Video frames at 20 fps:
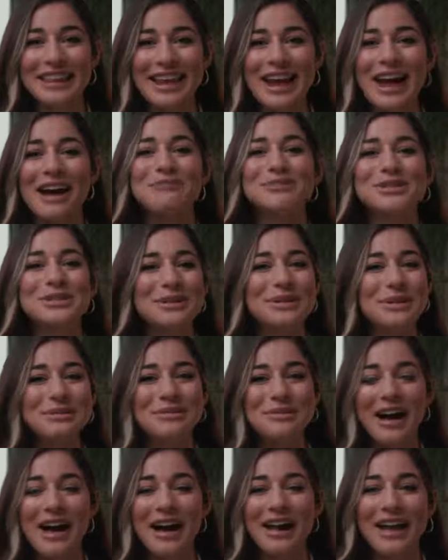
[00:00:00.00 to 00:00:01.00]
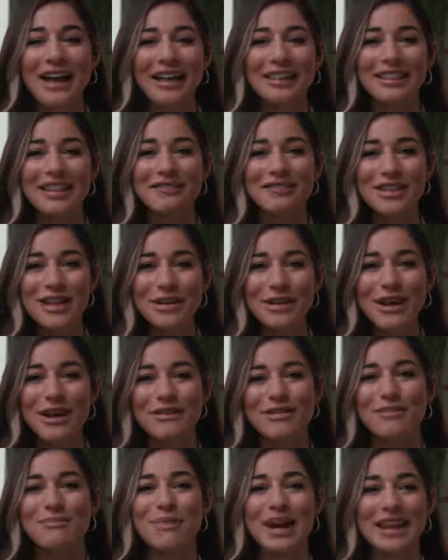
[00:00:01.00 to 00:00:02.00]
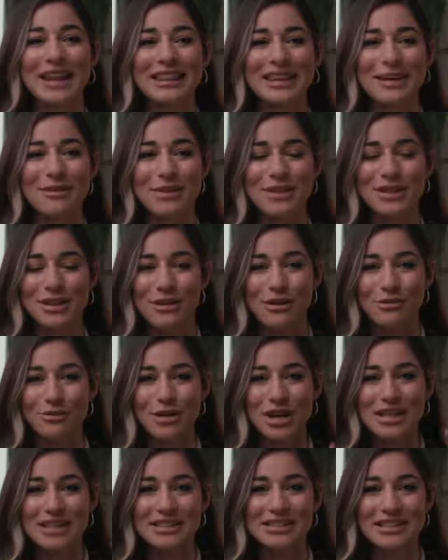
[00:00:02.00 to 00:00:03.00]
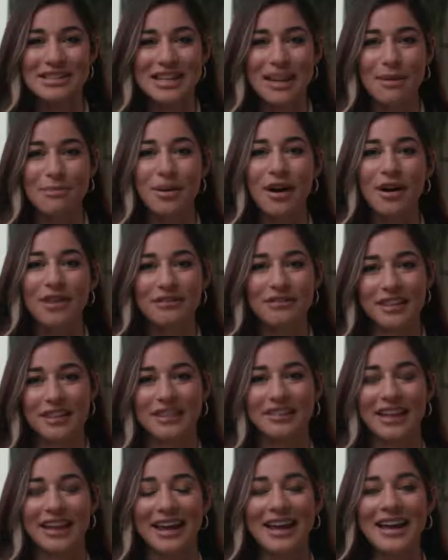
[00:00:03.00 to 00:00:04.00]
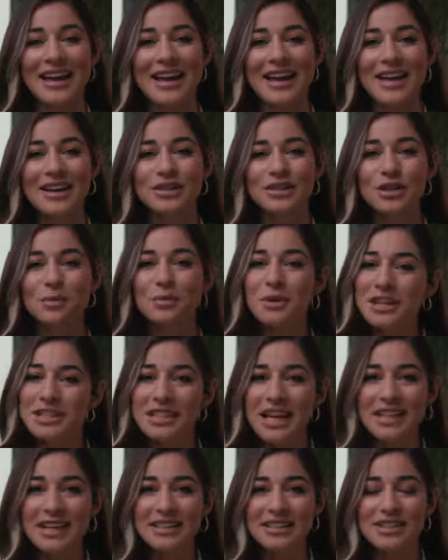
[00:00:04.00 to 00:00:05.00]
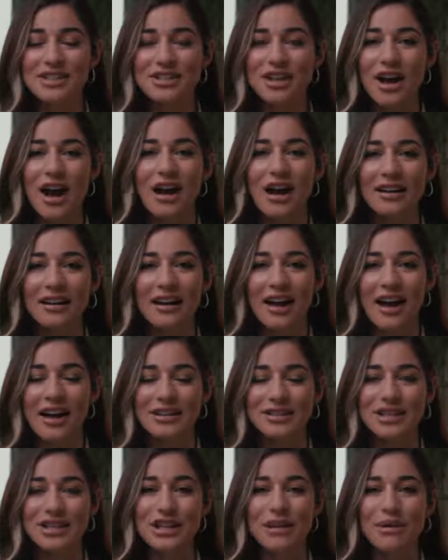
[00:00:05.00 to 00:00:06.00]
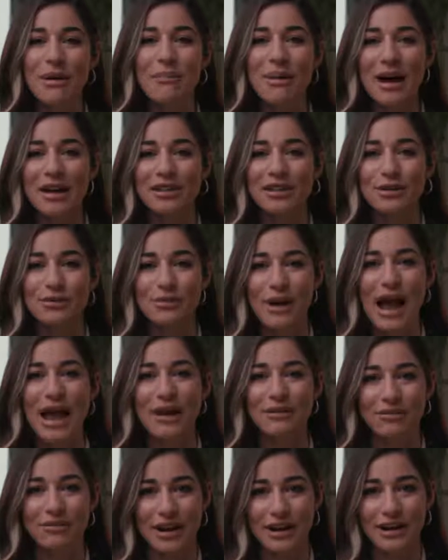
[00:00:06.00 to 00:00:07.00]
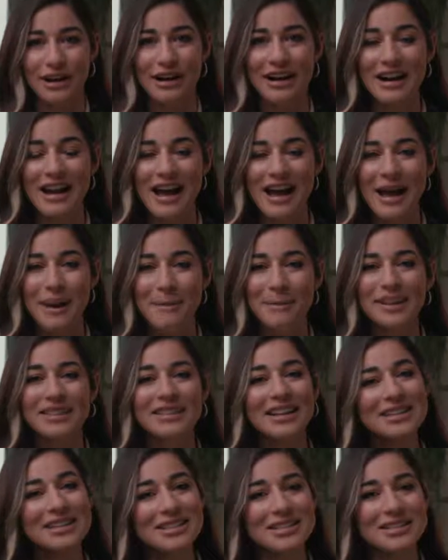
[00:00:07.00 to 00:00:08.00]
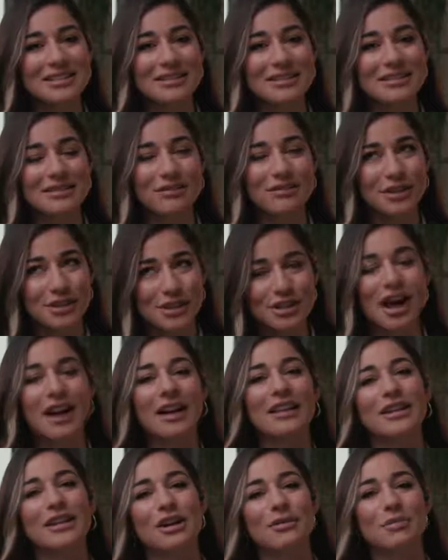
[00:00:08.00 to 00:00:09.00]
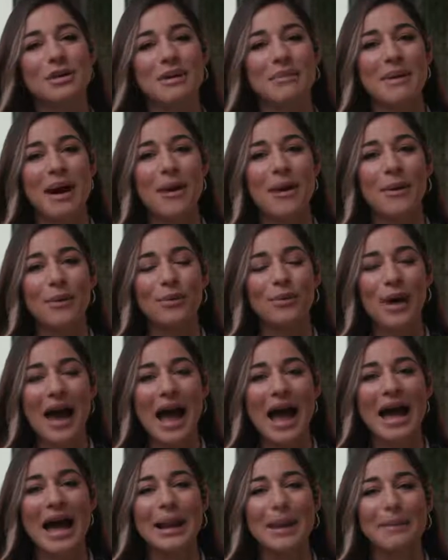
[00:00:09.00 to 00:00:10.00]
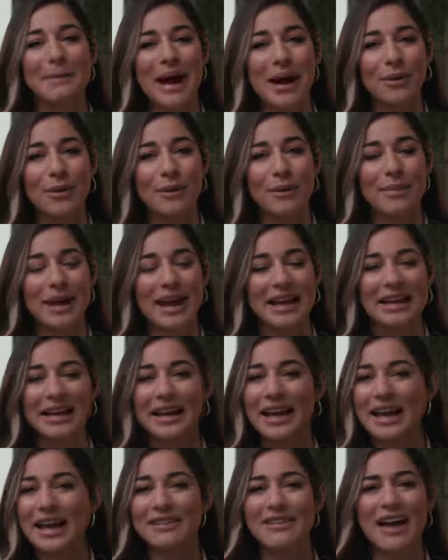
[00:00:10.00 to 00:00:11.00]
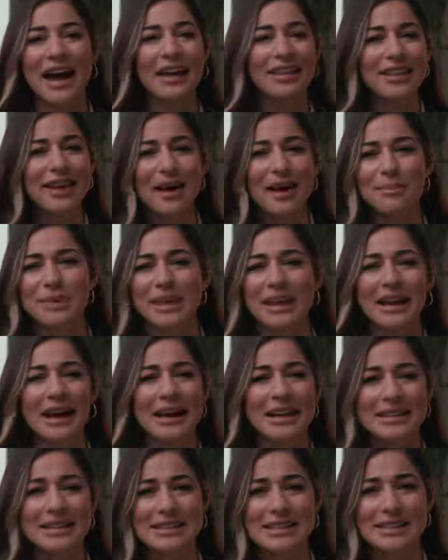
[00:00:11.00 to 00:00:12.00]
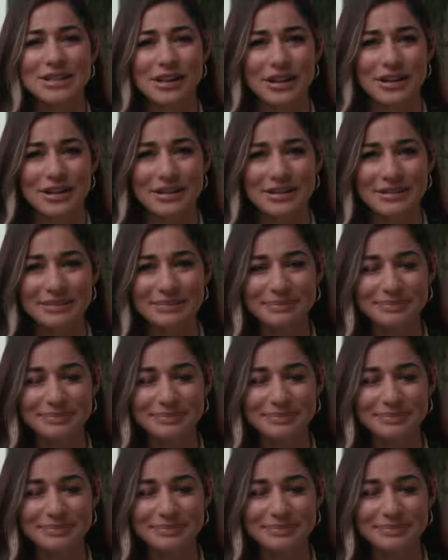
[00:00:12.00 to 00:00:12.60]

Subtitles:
I'm doing well. I love that you have the bike there with you and we can see it perfectly. Super excited to talk to you about the RadRunner. But let's first talk a little bit about Rad Power Bike and kind of how the company got its start.